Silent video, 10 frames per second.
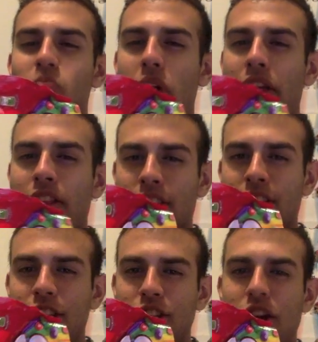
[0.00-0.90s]
I think
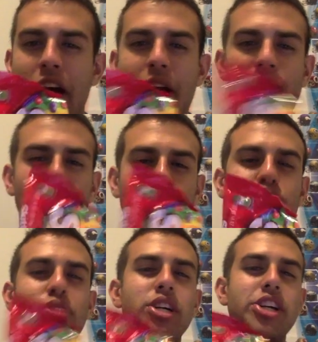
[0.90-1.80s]
he's gonna have a
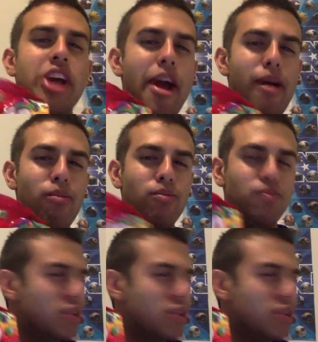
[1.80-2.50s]
big game.